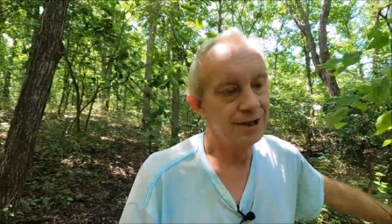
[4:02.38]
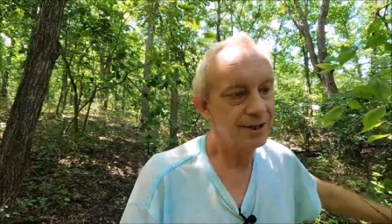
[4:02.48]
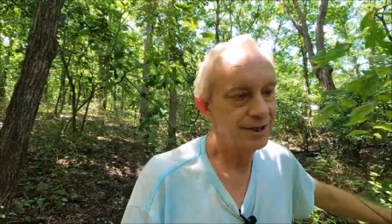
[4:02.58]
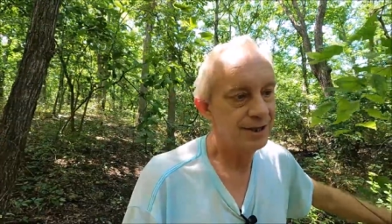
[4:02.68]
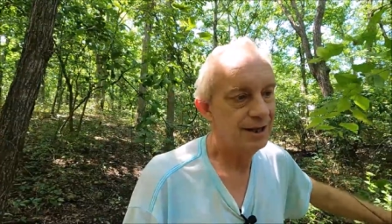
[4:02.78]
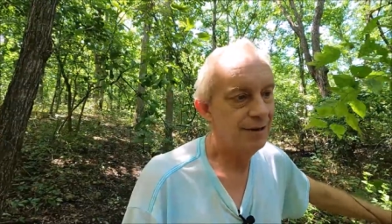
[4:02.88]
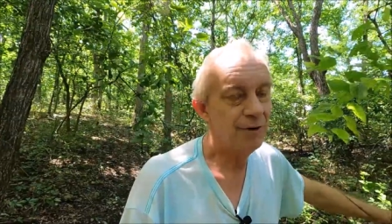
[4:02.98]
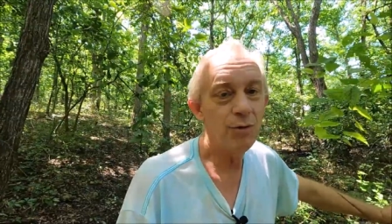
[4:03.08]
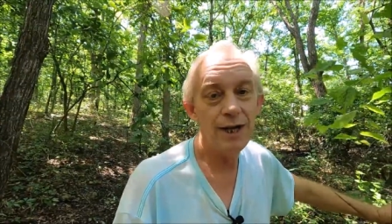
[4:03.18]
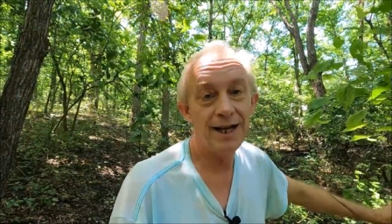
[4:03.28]
is,
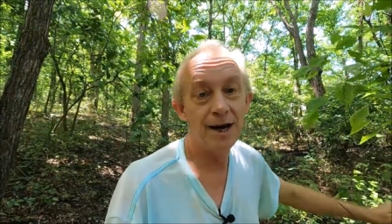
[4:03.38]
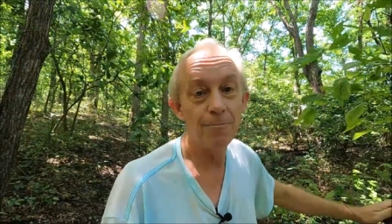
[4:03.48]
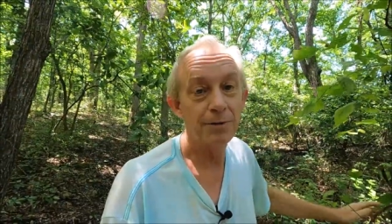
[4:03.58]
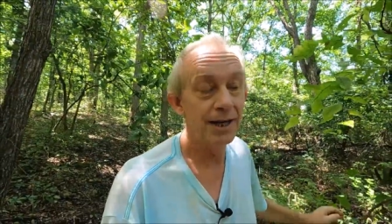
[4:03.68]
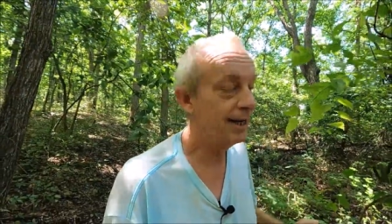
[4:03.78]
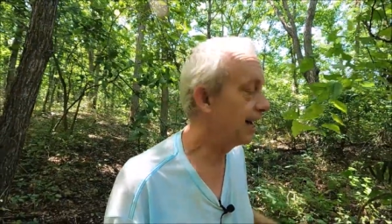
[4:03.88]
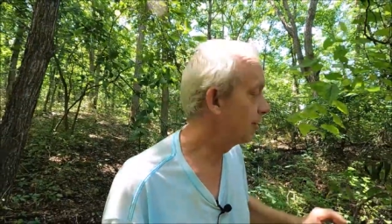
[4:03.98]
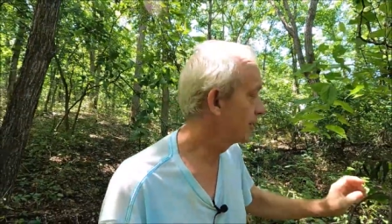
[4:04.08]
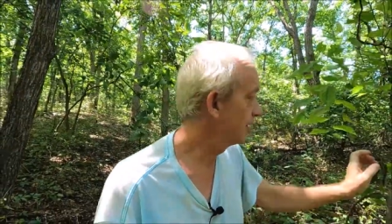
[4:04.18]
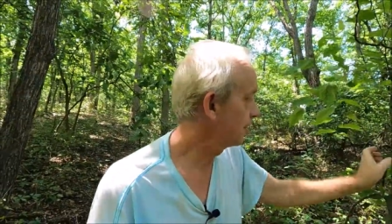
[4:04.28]
if you need help getting
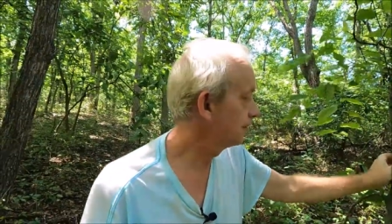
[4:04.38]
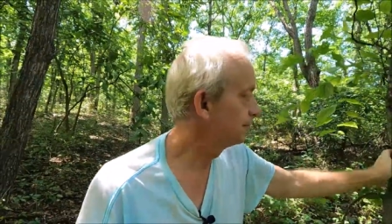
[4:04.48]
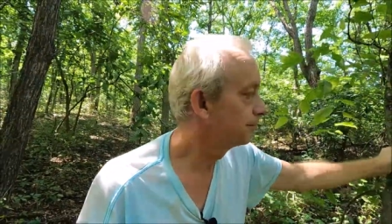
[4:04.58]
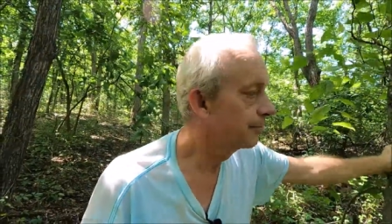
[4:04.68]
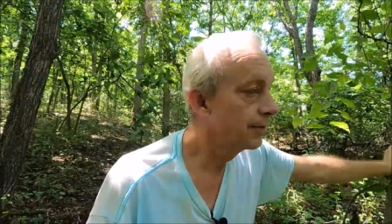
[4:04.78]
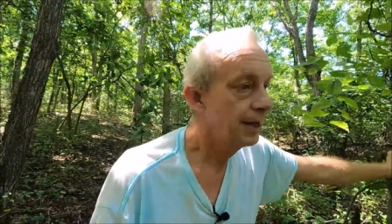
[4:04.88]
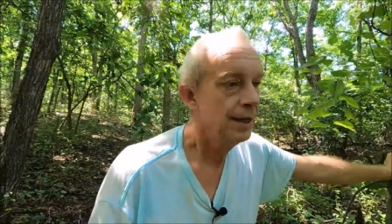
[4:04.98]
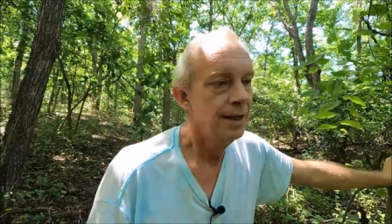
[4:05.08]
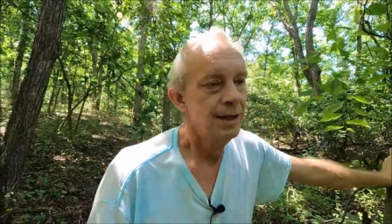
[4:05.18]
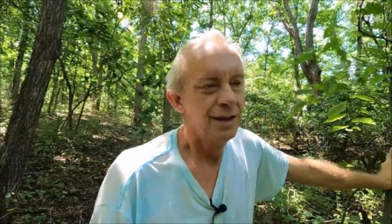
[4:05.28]
out of there,
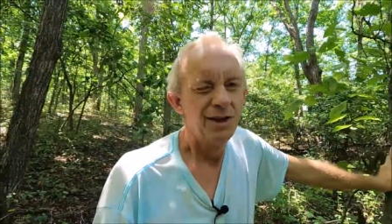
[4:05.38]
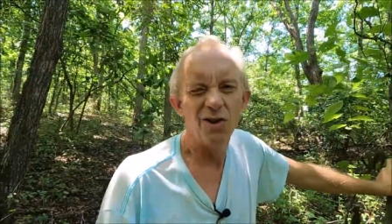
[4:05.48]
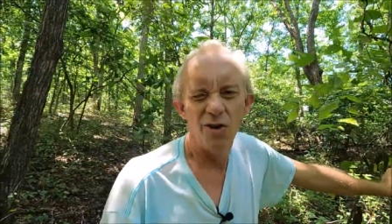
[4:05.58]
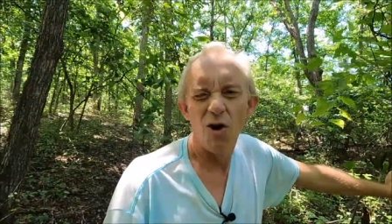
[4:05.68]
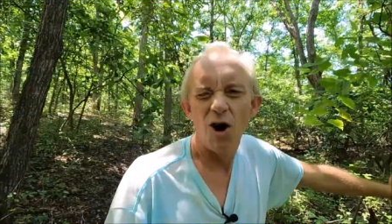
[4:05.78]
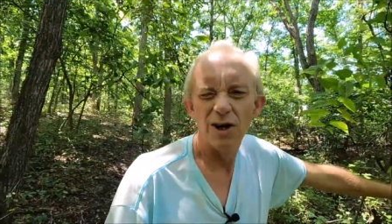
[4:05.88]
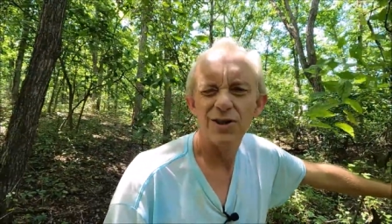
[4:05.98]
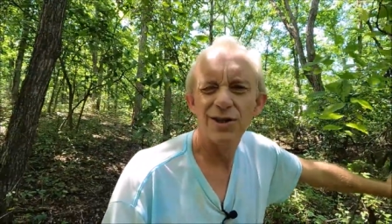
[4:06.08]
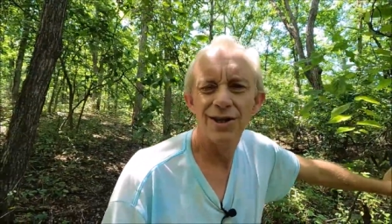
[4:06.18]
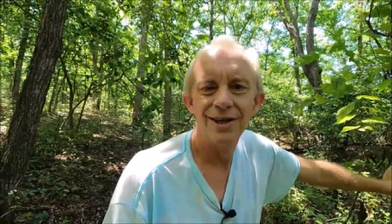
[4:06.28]
you're
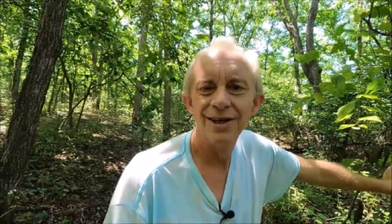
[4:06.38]
lost.